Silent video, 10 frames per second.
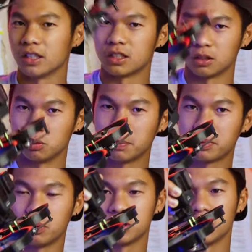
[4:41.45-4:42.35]
the Cinewhoop,
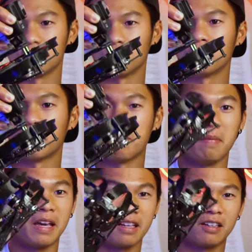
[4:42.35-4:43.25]
which is one of my
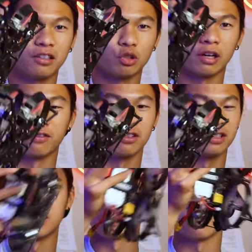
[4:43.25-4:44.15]
main drivers.
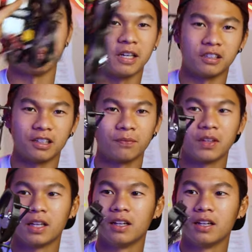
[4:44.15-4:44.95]
This thing is amazing.